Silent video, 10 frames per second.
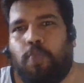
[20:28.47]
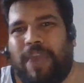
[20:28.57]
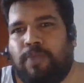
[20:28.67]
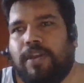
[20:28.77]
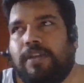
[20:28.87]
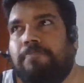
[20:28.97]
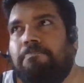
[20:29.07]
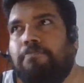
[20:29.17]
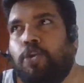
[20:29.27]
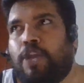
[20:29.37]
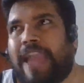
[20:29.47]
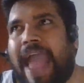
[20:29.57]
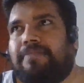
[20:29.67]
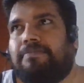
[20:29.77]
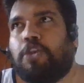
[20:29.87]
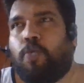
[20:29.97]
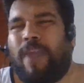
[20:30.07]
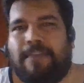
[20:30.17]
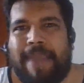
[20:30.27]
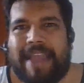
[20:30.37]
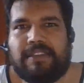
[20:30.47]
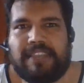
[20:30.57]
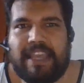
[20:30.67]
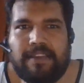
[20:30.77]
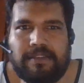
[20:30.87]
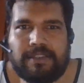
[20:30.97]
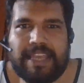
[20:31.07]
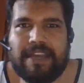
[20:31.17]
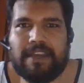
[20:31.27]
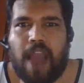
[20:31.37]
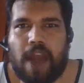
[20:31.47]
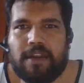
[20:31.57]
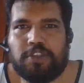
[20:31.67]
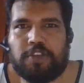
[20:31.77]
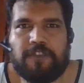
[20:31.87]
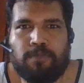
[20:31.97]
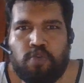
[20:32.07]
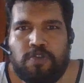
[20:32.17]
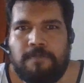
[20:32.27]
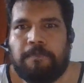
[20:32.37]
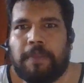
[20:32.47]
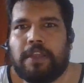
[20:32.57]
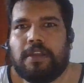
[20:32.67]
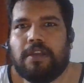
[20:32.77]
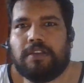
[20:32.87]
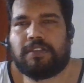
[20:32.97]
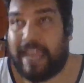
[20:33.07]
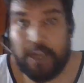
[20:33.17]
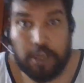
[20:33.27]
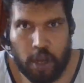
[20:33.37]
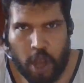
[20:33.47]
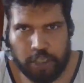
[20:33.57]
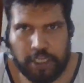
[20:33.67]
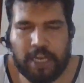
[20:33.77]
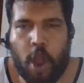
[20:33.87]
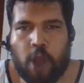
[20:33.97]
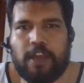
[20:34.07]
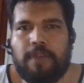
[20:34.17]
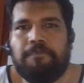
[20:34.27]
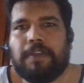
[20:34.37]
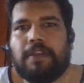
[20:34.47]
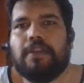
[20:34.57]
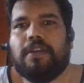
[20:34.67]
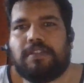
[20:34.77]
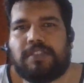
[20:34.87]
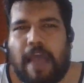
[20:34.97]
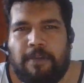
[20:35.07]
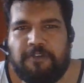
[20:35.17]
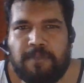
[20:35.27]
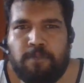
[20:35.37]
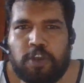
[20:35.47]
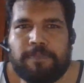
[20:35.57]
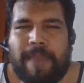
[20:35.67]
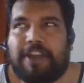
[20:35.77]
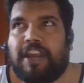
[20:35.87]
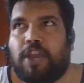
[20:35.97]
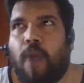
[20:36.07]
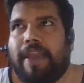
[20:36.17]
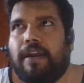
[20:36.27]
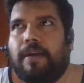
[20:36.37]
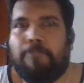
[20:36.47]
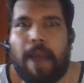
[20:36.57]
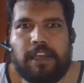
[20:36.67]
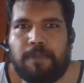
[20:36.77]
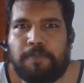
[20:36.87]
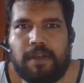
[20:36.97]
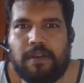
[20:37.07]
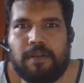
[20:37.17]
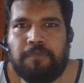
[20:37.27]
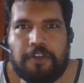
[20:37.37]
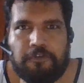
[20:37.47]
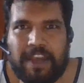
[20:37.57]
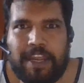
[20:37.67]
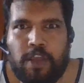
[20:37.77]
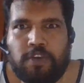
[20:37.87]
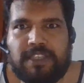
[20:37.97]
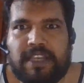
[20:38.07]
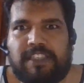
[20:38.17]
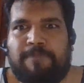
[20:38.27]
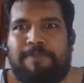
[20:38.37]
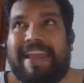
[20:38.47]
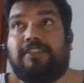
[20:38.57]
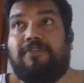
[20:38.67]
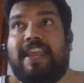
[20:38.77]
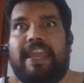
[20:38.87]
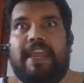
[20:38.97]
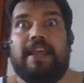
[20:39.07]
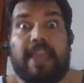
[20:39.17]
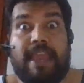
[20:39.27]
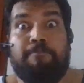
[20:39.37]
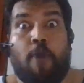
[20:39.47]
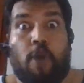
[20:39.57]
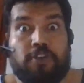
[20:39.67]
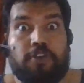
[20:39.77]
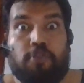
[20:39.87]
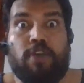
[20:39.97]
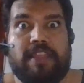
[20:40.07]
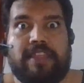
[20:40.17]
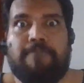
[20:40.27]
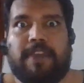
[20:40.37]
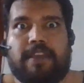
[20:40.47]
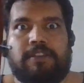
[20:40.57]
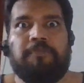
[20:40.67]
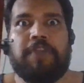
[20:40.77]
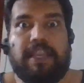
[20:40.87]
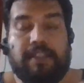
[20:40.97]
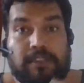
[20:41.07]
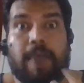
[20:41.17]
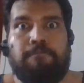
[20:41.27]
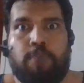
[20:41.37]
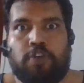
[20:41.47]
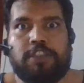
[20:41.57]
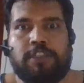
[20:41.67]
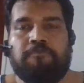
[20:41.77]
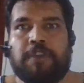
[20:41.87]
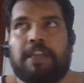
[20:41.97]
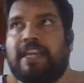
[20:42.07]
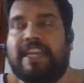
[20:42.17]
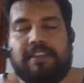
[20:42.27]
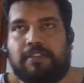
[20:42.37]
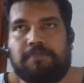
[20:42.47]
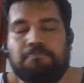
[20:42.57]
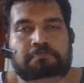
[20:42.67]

we will look at Quick Ben scenes in Gardens of the Moon in chronological order. Some of the books might require multiple videos since he plays a very important role in them because in some books he's